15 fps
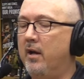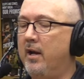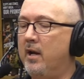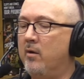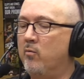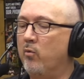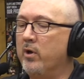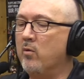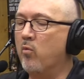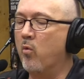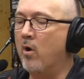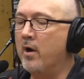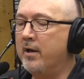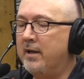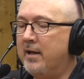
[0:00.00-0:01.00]
And we
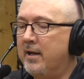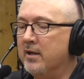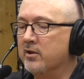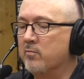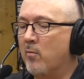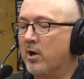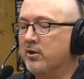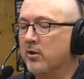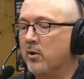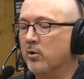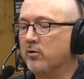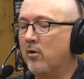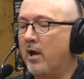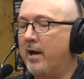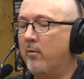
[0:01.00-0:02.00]
want to get as much of
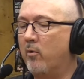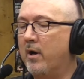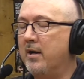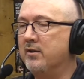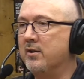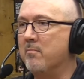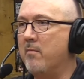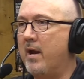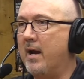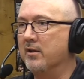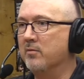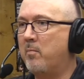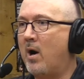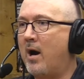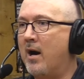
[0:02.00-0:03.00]
those light rays in,
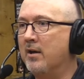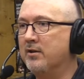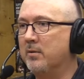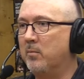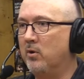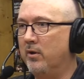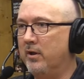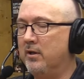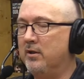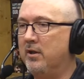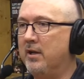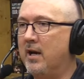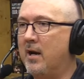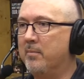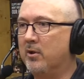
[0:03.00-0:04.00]
as possible into
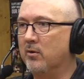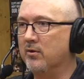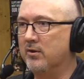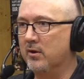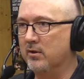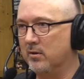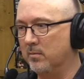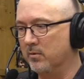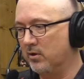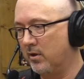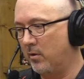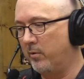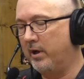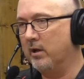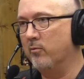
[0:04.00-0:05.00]
the optical system so
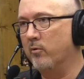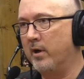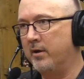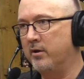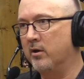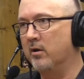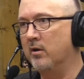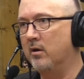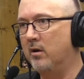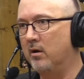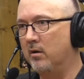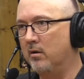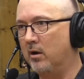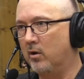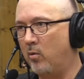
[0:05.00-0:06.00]
that we can render
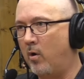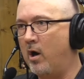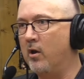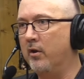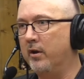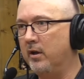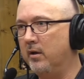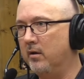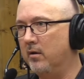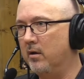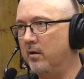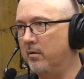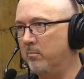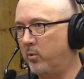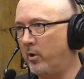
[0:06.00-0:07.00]
a, a quality,
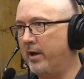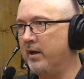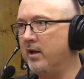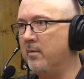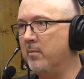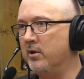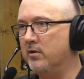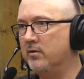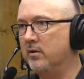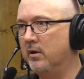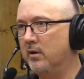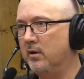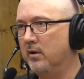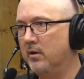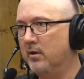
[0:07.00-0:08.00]
a bright image
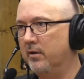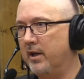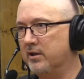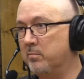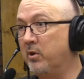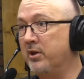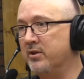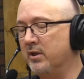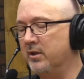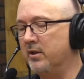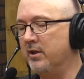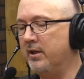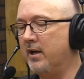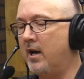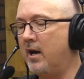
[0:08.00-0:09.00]
that's pleasing to
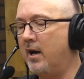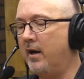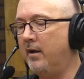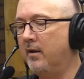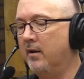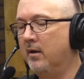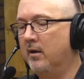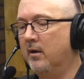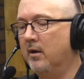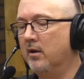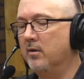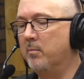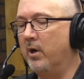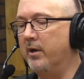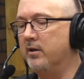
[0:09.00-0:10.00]
the eye.
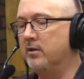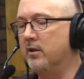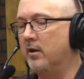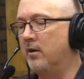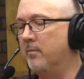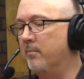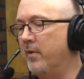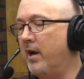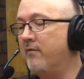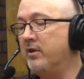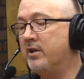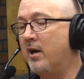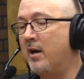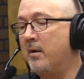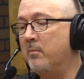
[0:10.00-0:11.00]
But um, every
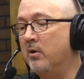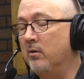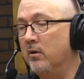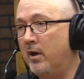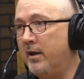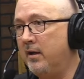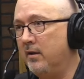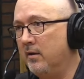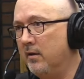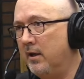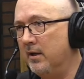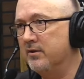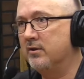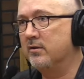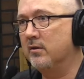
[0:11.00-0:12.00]
time light
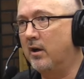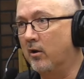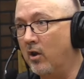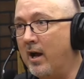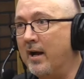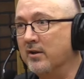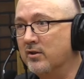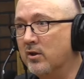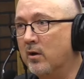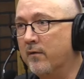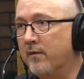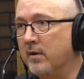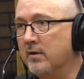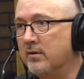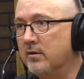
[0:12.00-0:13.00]
hits a glass
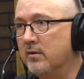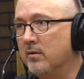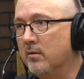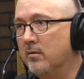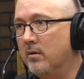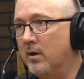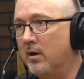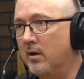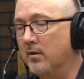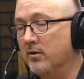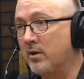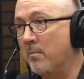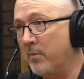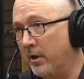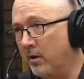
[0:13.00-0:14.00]
surface, uh,
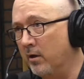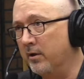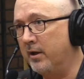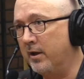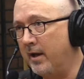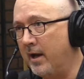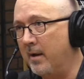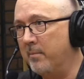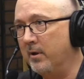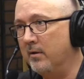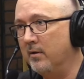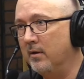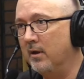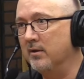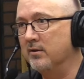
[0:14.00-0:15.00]
something can
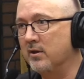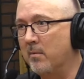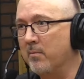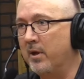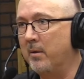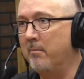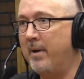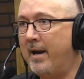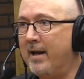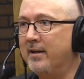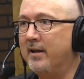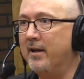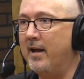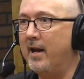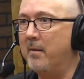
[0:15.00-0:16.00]
happen and something
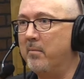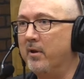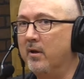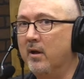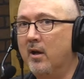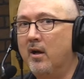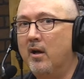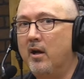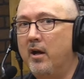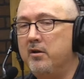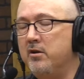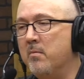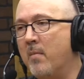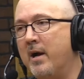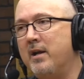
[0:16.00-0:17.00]
bad can happen.
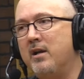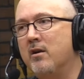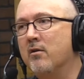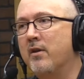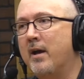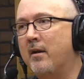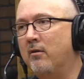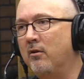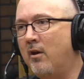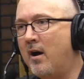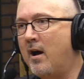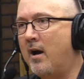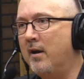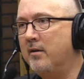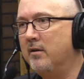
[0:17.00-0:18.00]
And you might hear that a
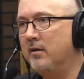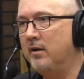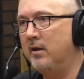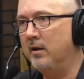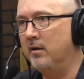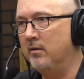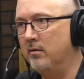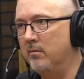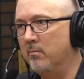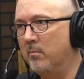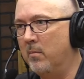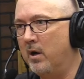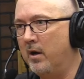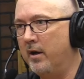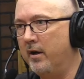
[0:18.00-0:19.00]
lot in
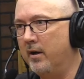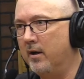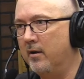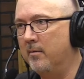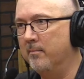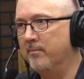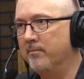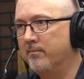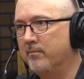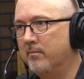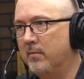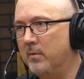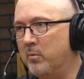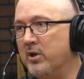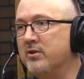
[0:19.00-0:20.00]
my, um,
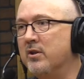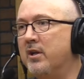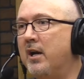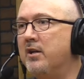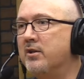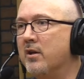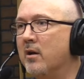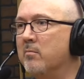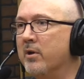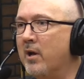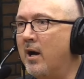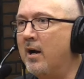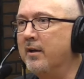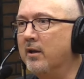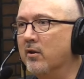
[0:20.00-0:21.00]
my presentation on
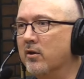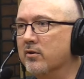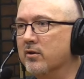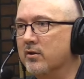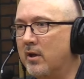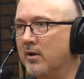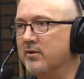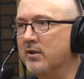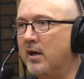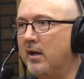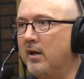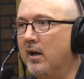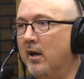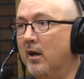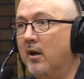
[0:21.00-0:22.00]
binoculars. Is I'll
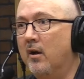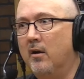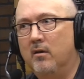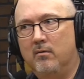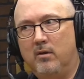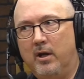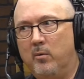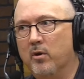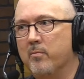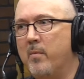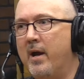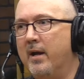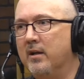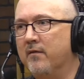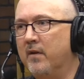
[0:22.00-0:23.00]
say, like with
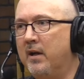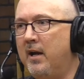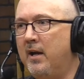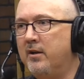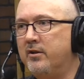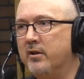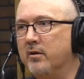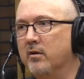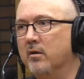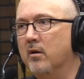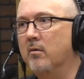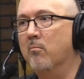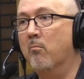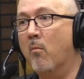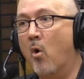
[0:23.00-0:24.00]
magnification,
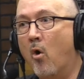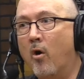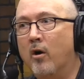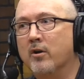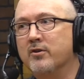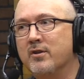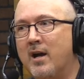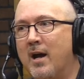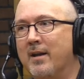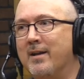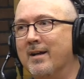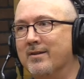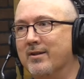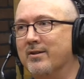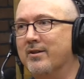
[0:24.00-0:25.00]
more is not
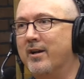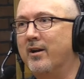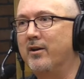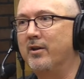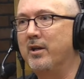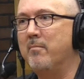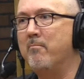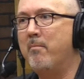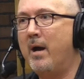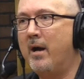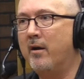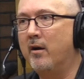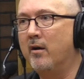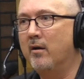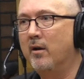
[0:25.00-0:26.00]
necessarily
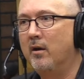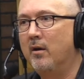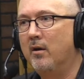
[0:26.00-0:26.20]
better.